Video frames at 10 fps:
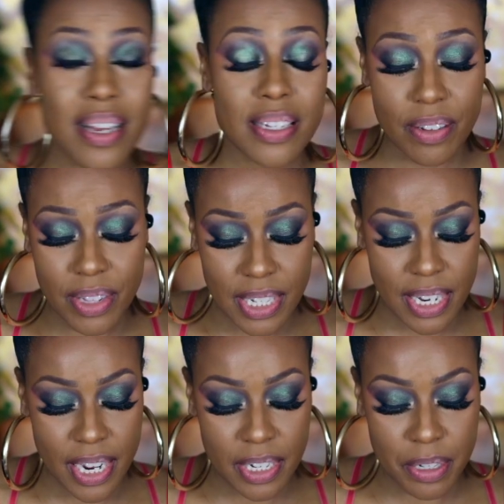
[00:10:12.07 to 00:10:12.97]
All right, so this
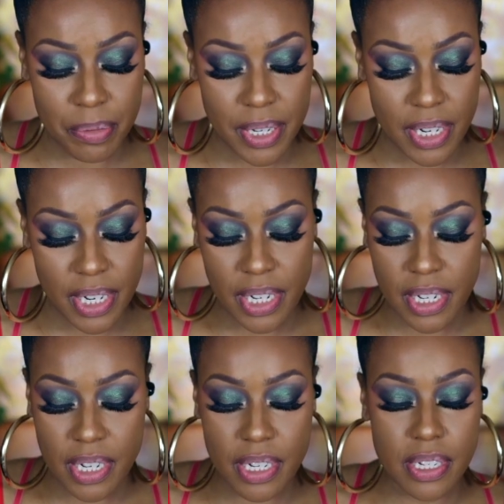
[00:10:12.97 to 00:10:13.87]
next one
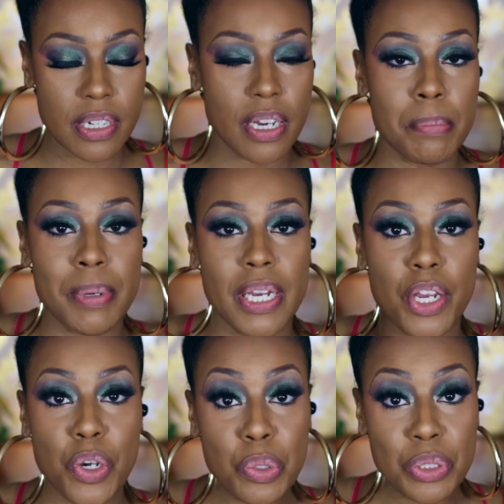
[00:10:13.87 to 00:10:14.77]
is gonna be
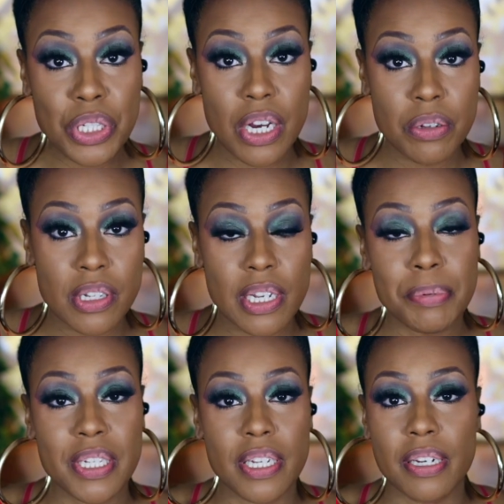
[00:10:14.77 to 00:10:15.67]
a cool tone
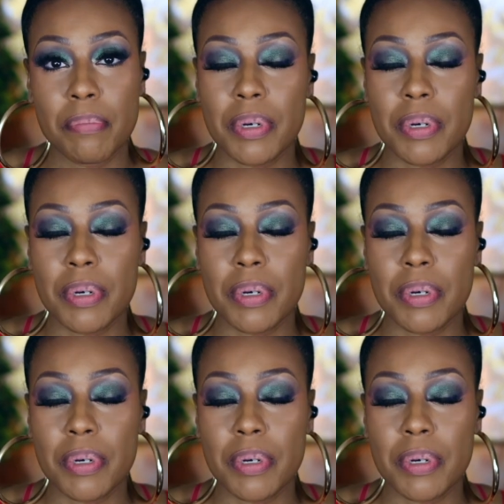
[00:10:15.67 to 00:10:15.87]
lipstick,